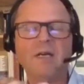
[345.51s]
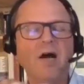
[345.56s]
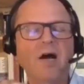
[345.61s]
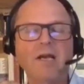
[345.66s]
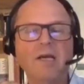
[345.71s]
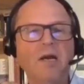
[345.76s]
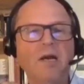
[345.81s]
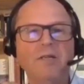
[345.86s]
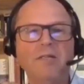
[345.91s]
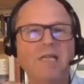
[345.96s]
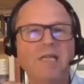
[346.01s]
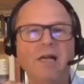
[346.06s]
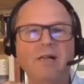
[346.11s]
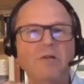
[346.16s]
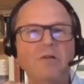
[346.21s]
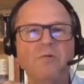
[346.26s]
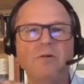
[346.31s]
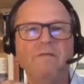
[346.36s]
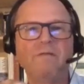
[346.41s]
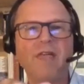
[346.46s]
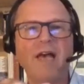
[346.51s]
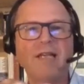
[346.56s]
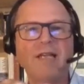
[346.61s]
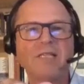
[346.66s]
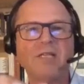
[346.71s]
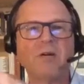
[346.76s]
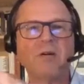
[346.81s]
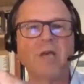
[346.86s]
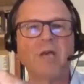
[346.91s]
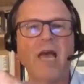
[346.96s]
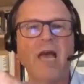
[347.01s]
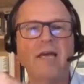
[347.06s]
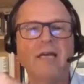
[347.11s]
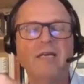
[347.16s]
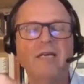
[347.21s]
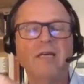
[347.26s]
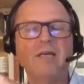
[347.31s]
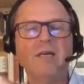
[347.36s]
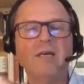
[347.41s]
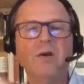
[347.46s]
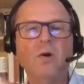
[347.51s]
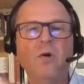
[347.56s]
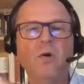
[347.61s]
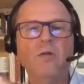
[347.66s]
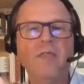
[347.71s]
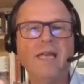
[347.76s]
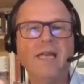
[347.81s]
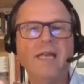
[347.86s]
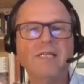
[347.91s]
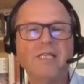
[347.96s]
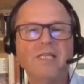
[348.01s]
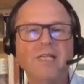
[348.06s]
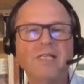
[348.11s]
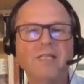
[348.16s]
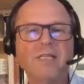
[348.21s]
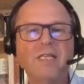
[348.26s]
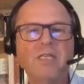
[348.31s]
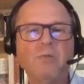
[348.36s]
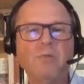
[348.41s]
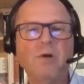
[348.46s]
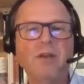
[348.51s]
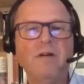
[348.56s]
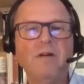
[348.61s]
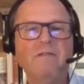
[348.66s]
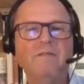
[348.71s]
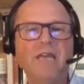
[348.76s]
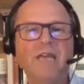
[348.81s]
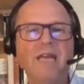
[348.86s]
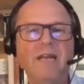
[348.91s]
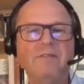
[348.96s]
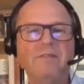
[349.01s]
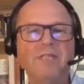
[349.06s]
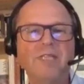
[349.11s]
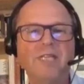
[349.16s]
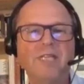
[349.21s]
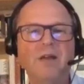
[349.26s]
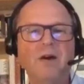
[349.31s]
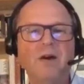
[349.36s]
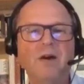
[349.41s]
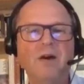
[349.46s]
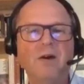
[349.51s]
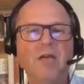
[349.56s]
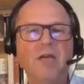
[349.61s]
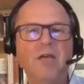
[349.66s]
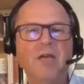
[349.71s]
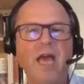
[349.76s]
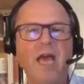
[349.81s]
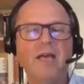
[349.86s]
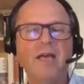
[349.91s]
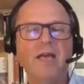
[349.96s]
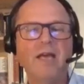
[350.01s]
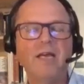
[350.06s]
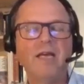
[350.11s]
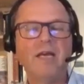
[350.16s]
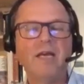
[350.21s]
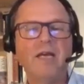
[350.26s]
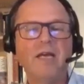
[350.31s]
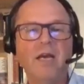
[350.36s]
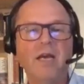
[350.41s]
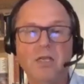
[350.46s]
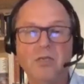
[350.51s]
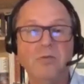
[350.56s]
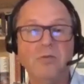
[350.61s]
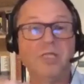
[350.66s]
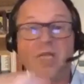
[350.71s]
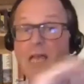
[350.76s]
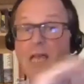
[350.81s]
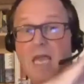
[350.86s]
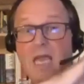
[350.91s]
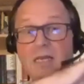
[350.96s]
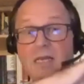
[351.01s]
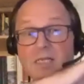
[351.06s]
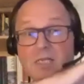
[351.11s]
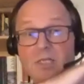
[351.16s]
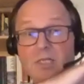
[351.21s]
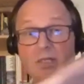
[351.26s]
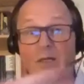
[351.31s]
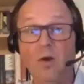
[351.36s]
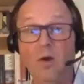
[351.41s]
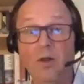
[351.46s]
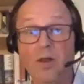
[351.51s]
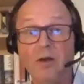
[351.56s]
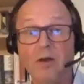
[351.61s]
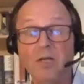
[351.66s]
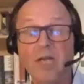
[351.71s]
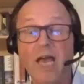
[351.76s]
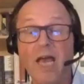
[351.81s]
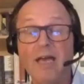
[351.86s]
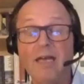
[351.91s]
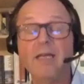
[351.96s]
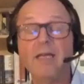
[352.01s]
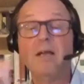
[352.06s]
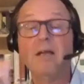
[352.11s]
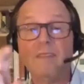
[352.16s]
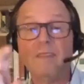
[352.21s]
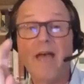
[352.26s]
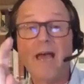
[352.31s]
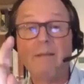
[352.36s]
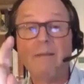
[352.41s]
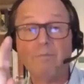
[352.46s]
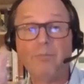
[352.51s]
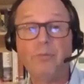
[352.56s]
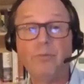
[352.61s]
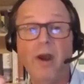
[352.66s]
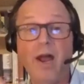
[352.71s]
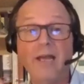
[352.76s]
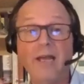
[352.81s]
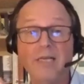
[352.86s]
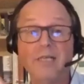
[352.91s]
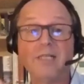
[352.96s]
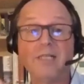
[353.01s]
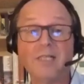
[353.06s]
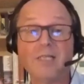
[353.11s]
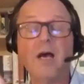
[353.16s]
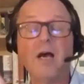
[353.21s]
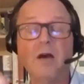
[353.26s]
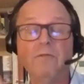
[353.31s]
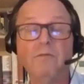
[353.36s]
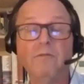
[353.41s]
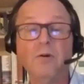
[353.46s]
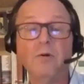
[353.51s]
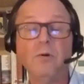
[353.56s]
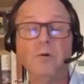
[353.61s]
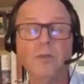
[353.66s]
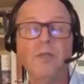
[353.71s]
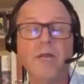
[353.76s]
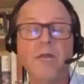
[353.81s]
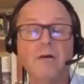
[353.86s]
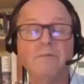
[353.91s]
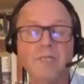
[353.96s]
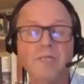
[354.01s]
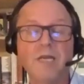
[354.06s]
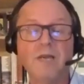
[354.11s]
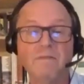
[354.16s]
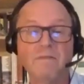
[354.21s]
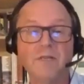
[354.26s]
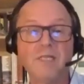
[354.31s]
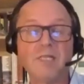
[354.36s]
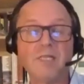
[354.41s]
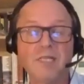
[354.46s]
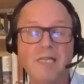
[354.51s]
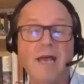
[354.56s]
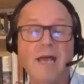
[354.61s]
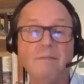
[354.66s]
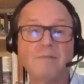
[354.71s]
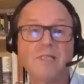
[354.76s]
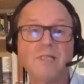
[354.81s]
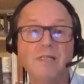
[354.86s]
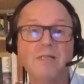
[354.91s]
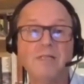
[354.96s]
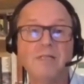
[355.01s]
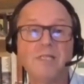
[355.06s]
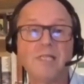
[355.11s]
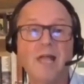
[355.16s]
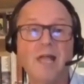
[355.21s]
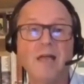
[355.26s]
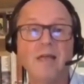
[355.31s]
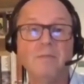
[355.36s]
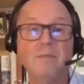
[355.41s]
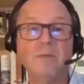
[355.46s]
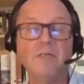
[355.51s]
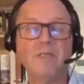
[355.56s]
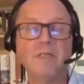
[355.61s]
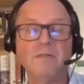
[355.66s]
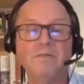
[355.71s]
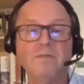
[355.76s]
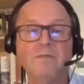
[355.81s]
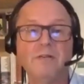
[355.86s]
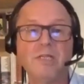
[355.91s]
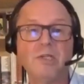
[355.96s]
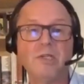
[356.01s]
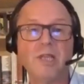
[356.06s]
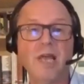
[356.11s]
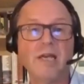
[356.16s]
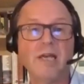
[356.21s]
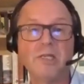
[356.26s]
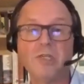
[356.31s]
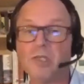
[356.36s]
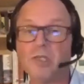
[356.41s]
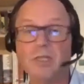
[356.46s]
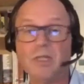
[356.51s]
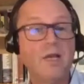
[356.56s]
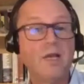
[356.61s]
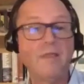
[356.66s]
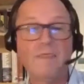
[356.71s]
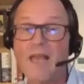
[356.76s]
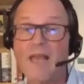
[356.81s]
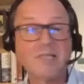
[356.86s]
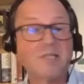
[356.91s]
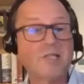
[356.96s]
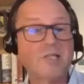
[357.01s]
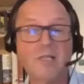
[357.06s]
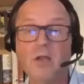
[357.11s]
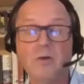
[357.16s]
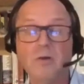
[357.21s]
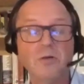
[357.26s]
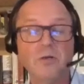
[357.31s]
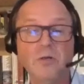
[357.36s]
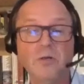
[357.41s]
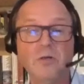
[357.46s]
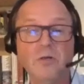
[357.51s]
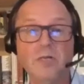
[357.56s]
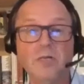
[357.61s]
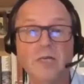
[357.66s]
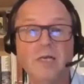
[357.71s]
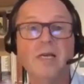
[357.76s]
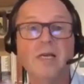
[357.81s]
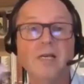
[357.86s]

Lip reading: I can't tell you if that's okay. Well, then it says, this one over here, is it okay? And you say, it is not okay. That breaks a rule that I was given as an absolute statement of origination. That's no good.